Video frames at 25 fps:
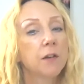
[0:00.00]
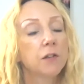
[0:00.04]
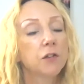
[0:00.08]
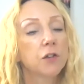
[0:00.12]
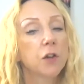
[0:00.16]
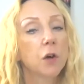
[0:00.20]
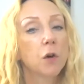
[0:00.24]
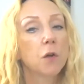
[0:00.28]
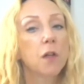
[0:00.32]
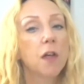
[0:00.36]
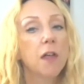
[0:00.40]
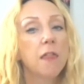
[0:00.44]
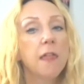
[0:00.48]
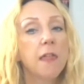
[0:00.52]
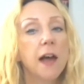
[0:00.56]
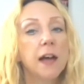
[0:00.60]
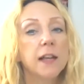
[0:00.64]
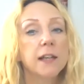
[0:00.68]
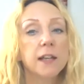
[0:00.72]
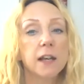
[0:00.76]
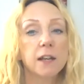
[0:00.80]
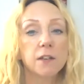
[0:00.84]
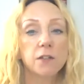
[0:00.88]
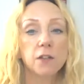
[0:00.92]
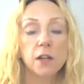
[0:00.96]
so that that
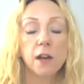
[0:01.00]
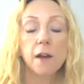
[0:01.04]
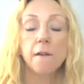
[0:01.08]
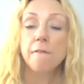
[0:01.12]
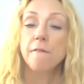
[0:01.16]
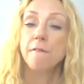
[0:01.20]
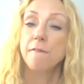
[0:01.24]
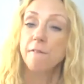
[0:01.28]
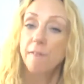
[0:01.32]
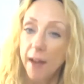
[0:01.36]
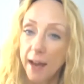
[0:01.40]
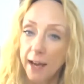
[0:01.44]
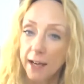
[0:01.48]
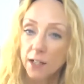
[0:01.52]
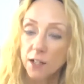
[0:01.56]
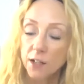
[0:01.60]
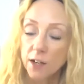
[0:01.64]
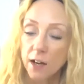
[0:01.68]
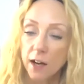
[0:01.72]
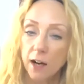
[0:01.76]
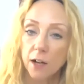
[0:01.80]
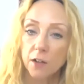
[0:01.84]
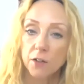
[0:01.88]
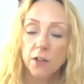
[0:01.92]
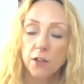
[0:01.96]
doesn't affect
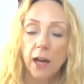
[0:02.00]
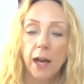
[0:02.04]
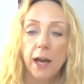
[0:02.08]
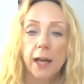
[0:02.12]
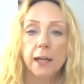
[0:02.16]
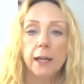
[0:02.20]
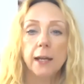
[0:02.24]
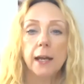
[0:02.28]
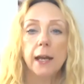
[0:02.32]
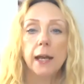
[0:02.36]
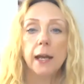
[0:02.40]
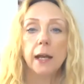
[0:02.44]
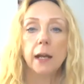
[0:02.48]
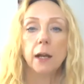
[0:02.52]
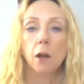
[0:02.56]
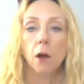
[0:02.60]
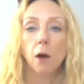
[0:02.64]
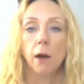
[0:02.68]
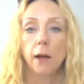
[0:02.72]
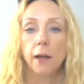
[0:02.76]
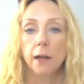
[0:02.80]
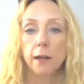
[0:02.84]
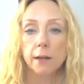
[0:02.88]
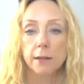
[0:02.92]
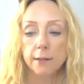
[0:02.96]
us and, like I